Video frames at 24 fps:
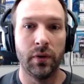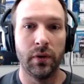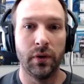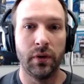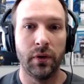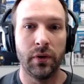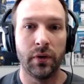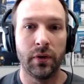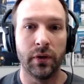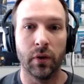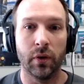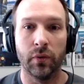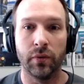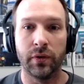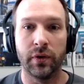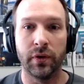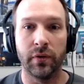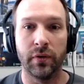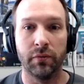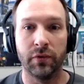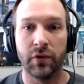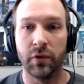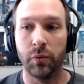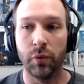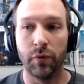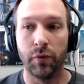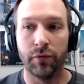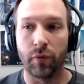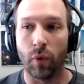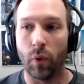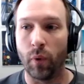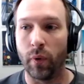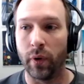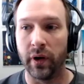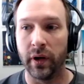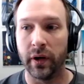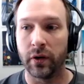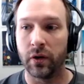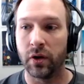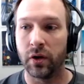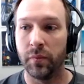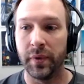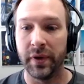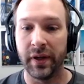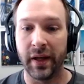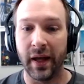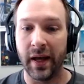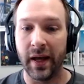you know to, to move forward and it
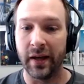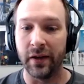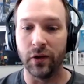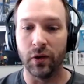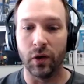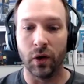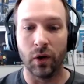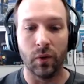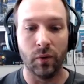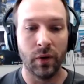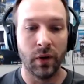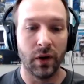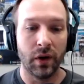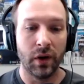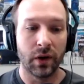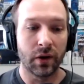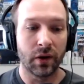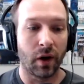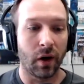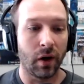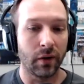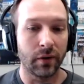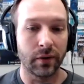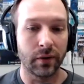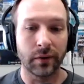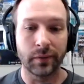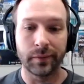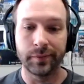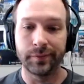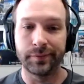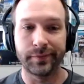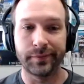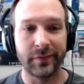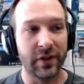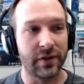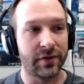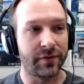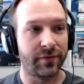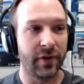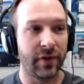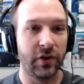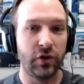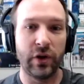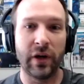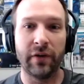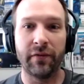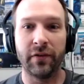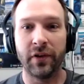could be hey you know call this
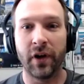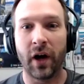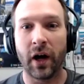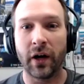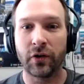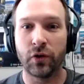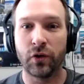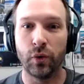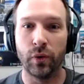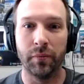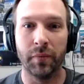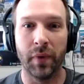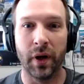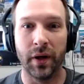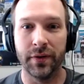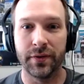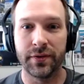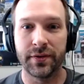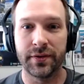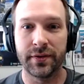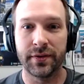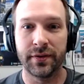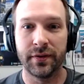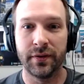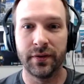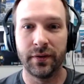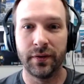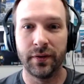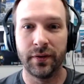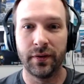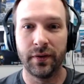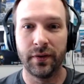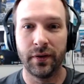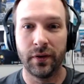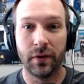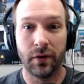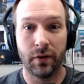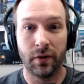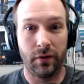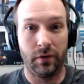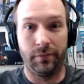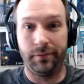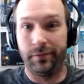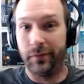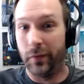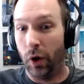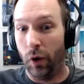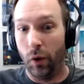friend you haven't talked to in months mm-hmm.
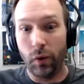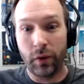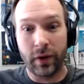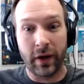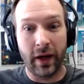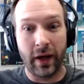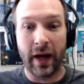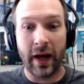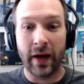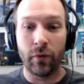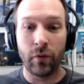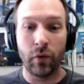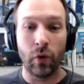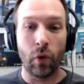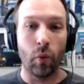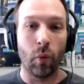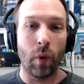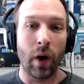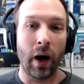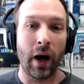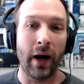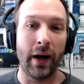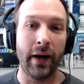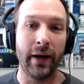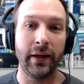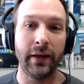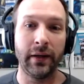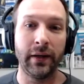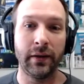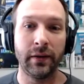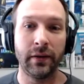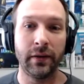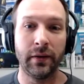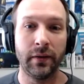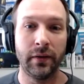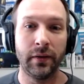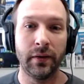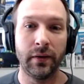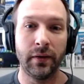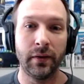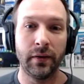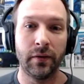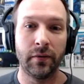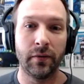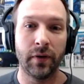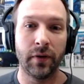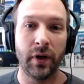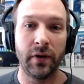okay i don't know why
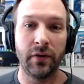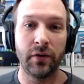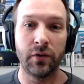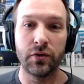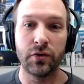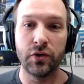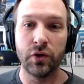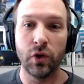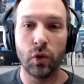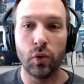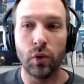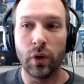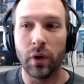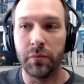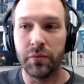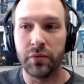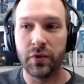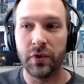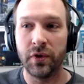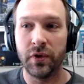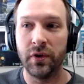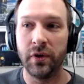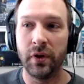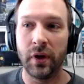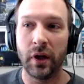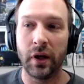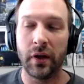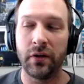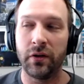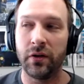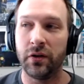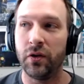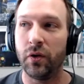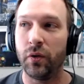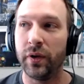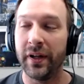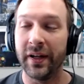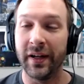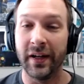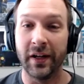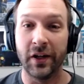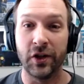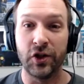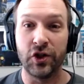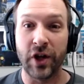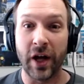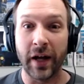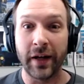right and there's no uh, you don't need an
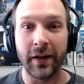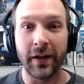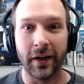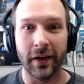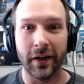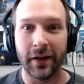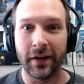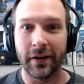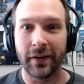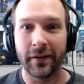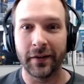agenda